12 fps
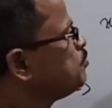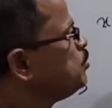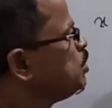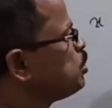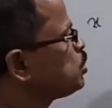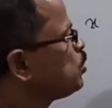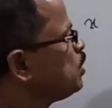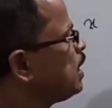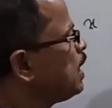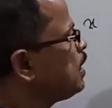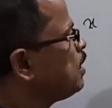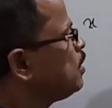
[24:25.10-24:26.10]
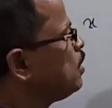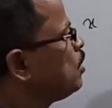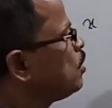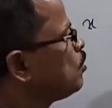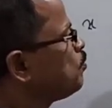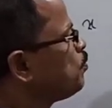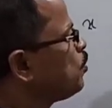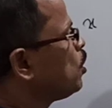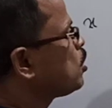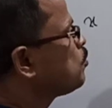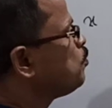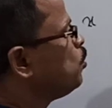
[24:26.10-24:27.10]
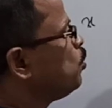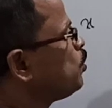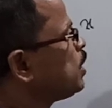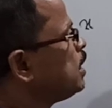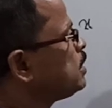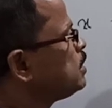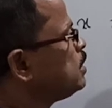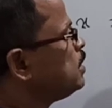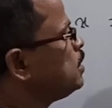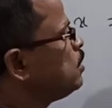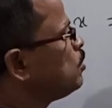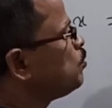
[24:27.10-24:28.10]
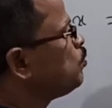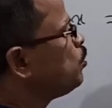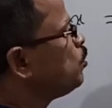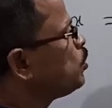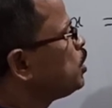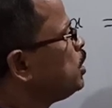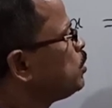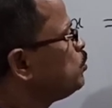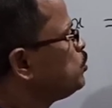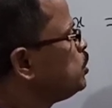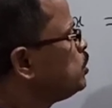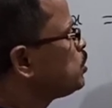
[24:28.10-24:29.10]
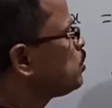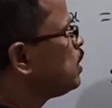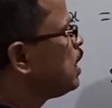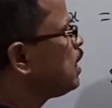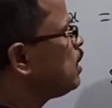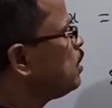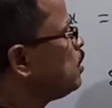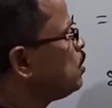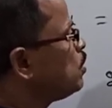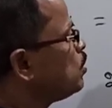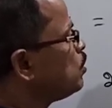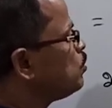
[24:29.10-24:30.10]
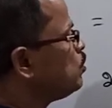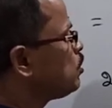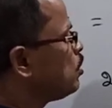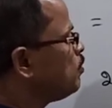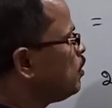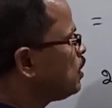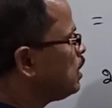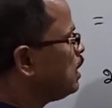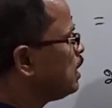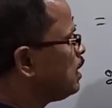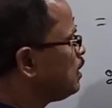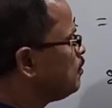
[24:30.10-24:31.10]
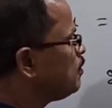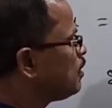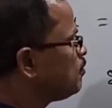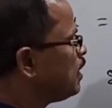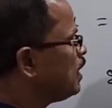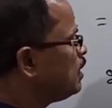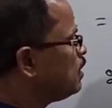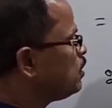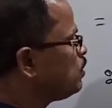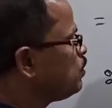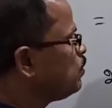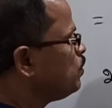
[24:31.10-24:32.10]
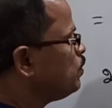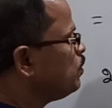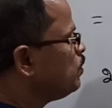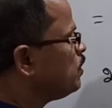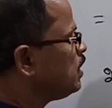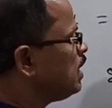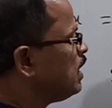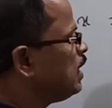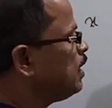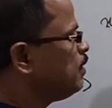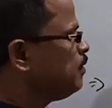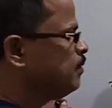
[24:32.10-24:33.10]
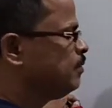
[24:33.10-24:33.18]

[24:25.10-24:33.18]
b square plus 4ac, 4 into c square root over divided by 2a.